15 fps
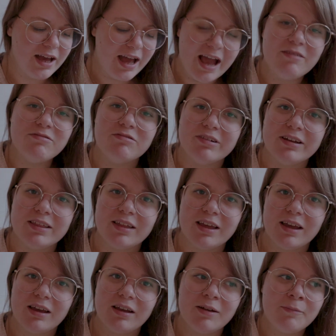
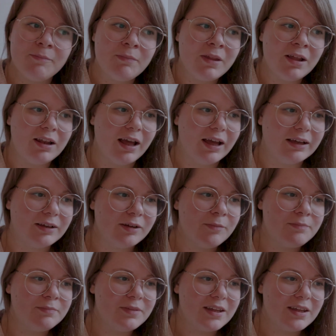Everything. Like,